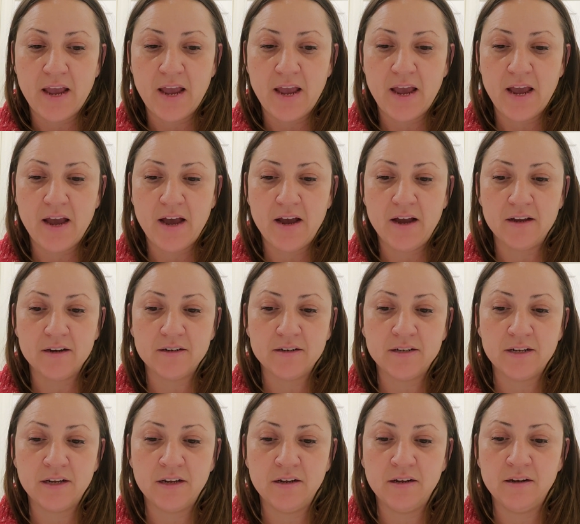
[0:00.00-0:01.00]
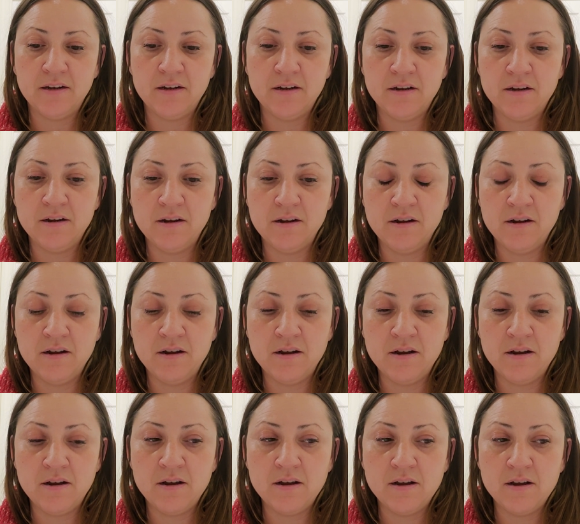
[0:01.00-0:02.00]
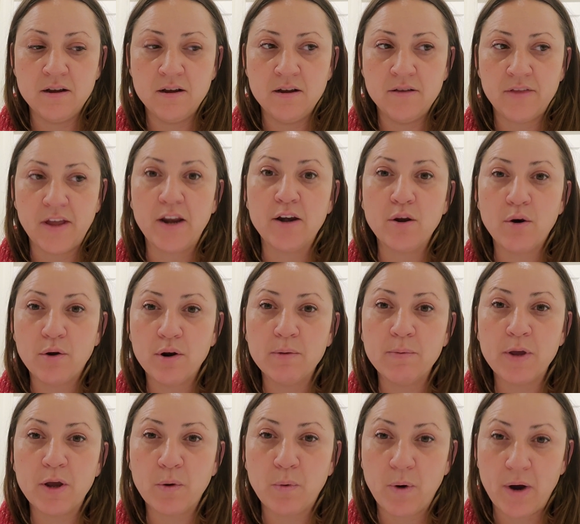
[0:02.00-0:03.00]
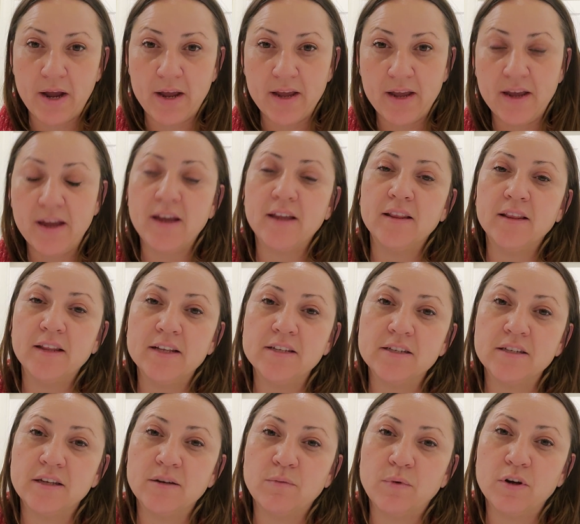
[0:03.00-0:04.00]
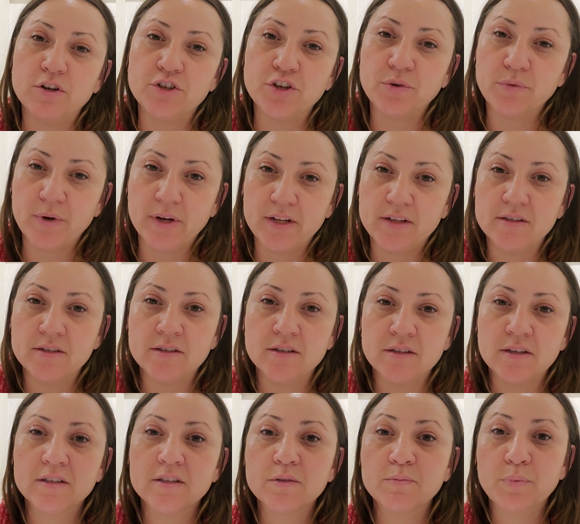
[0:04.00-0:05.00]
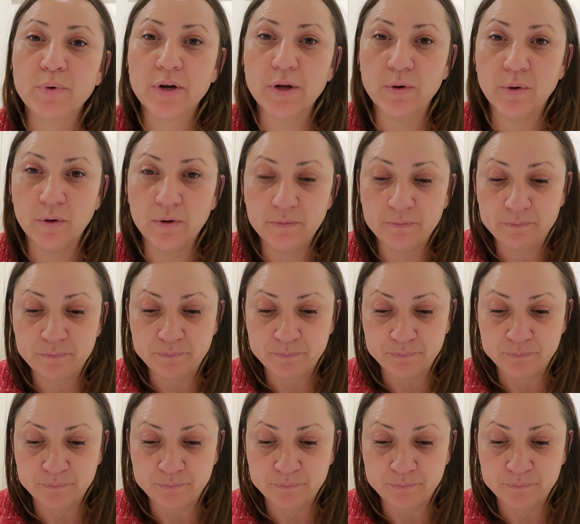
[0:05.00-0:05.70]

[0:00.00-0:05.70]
and they know to be quiet and listen while she reads. It's pretty cool.